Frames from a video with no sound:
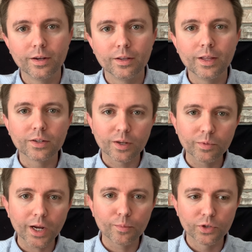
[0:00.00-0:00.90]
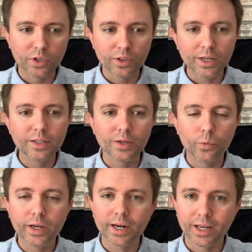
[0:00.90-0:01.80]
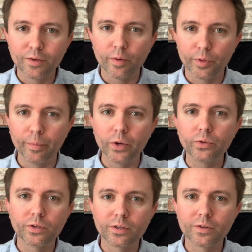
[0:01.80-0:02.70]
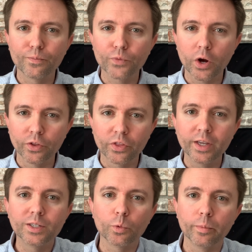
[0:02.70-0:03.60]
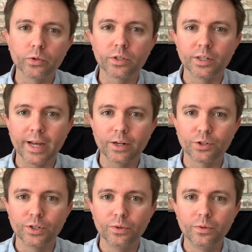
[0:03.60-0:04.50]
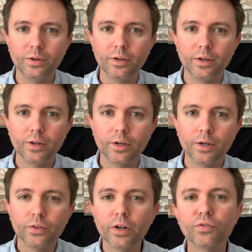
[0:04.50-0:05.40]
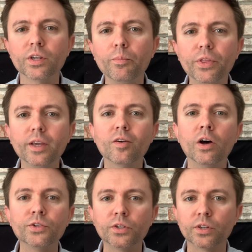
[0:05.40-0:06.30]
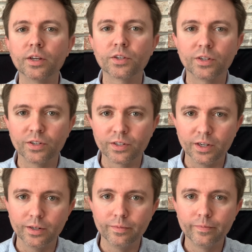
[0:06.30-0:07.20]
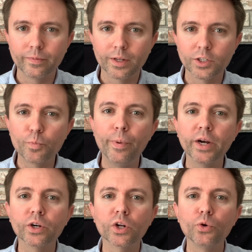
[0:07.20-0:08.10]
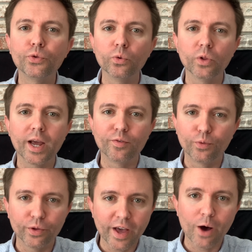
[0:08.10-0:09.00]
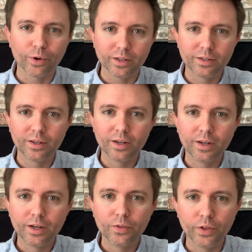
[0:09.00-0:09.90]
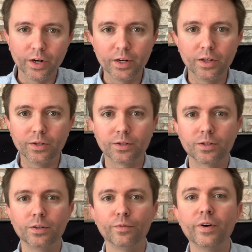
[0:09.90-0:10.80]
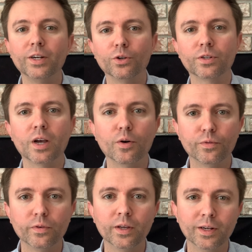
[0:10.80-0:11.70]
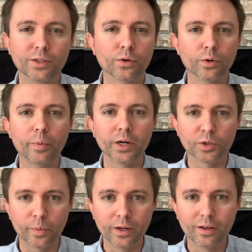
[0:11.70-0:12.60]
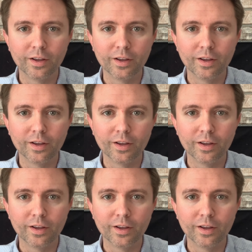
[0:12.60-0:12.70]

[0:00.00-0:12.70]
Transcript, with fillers: That sometimes the things that we got to give up the most are the things that we're most attached to. That if something causes us to sin, it's better to go through life without it than it is to find yourself in eternal punishment.